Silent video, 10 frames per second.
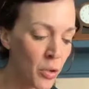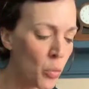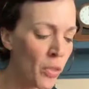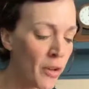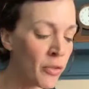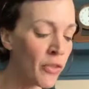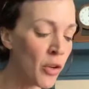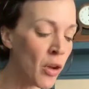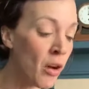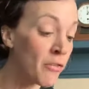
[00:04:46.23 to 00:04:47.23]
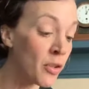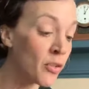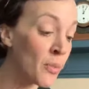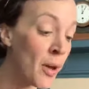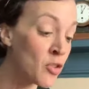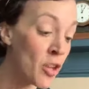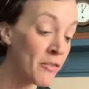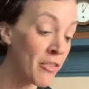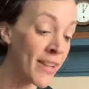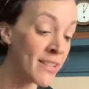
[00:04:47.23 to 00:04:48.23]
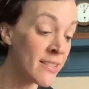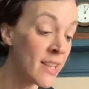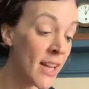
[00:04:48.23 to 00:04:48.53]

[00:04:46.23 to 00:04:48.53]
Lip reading: All those folk art fruits are much overrated